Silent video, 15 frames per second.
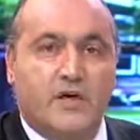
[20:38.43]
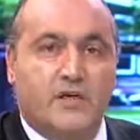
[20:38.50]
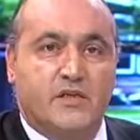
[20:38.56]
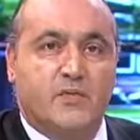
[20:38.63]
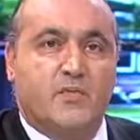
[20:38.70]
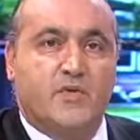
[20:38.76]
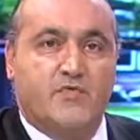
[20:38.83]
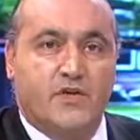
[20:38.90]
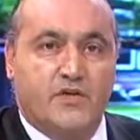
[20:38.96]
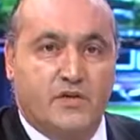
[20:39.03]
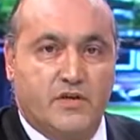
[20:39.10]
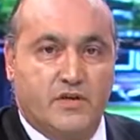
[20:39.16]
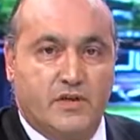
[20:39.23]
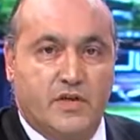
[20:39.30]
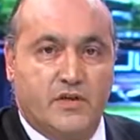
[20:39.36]
He's a
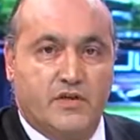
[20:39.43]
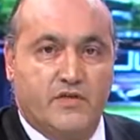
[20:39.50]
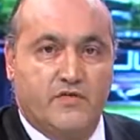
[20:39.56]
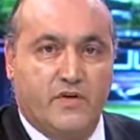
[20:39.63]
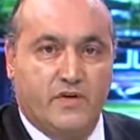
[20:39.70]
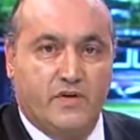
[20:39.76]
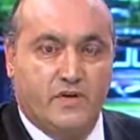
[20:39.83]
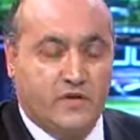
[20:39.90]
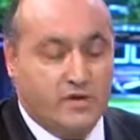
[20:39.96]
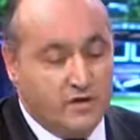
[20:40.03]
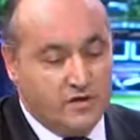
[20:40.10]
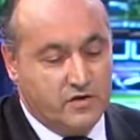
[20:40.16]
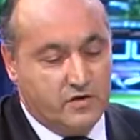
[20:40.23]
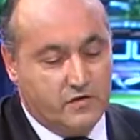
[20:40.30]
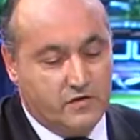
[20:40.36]
professional tax advisor
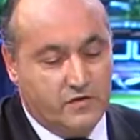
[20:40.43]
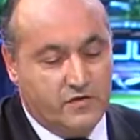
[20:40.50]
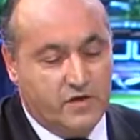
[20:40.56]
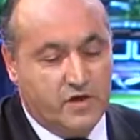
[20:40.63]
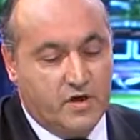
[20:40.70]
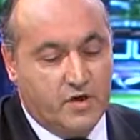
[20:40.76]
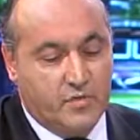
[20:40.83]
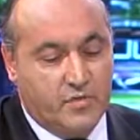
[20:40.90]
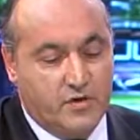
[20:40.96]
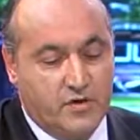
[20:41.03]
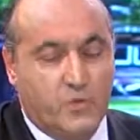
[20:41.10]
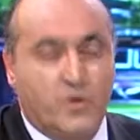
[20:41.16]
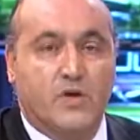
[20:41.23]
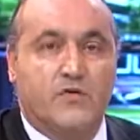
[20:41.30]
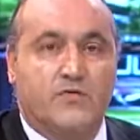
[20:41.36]
and owner of the
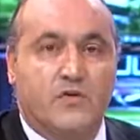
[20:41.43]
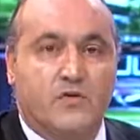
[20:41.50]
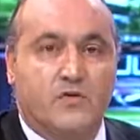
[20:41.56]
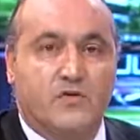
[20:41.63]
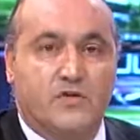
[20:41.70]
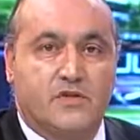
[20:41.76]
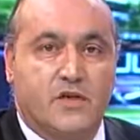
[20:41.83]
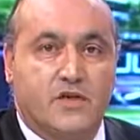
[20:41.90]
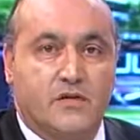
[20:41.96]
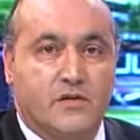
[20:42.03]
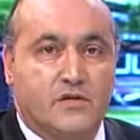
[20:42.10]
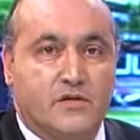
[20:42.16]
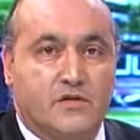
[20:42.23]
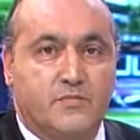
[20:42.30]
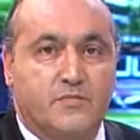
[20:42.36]
company Wonderful
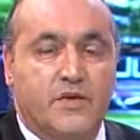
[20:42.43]
Consultants,